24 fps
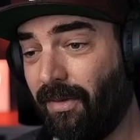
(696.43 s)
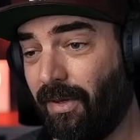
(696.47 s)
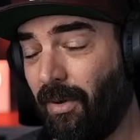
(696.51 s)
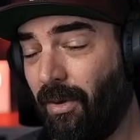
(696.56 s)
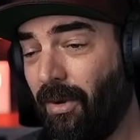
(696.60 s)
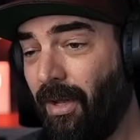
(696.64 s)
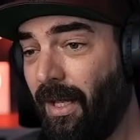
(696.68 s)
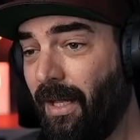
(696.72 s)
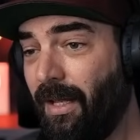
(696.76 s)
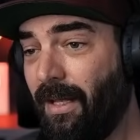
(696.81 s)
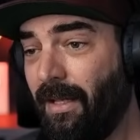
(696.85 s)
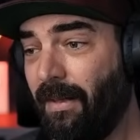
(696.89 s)

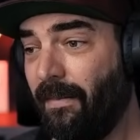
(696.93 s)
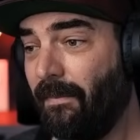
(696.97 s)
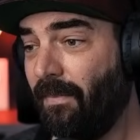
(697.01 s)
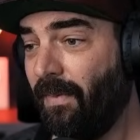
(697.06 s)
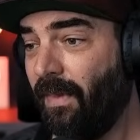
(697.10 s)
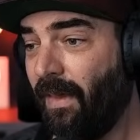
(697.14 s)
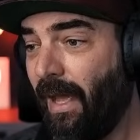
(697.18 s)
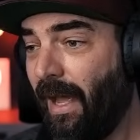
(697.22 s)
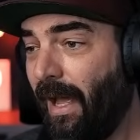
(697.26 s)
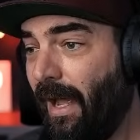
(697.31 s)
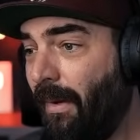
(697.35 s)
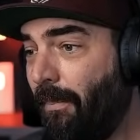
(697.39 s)
So
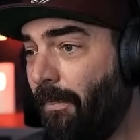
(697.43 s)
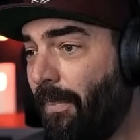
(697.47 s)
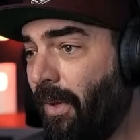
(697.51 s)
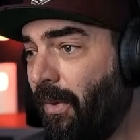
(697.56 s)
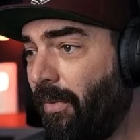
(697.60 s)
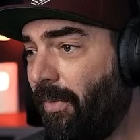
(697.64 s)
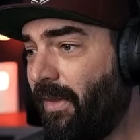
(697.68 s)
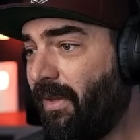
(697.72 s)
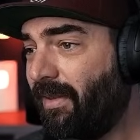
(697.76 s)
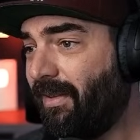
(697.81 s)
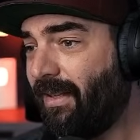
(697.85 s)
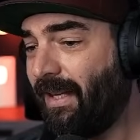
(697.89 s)
I
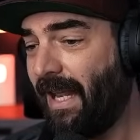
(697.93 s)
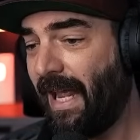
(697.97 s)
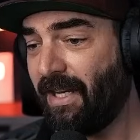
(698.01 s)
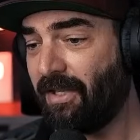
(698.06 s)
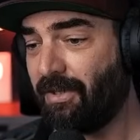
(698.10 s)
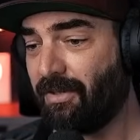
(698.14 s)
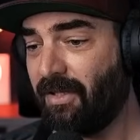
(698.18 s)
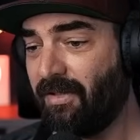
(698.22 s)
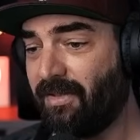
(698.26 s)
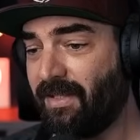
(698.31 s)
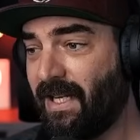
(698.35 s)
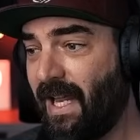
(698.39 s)
built this
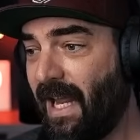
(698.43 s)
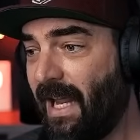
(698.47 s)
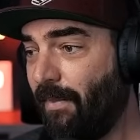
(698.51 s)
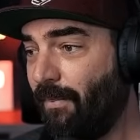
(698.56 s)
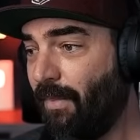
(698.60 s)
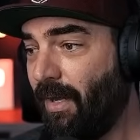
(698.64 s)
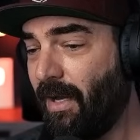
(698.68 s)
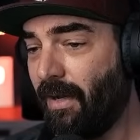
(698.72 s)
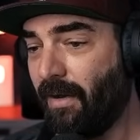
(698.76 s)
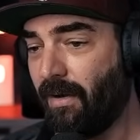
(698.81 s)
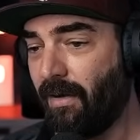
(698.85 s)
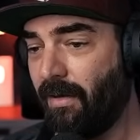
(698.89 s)
Tetris
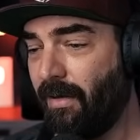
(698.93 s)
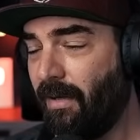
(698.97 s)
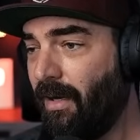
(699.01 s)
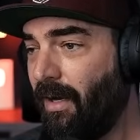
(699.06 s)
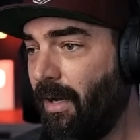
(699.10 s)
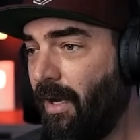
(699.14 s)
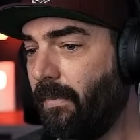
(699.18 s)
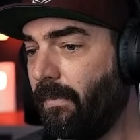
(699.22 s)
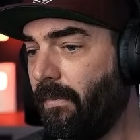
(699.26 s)
game here.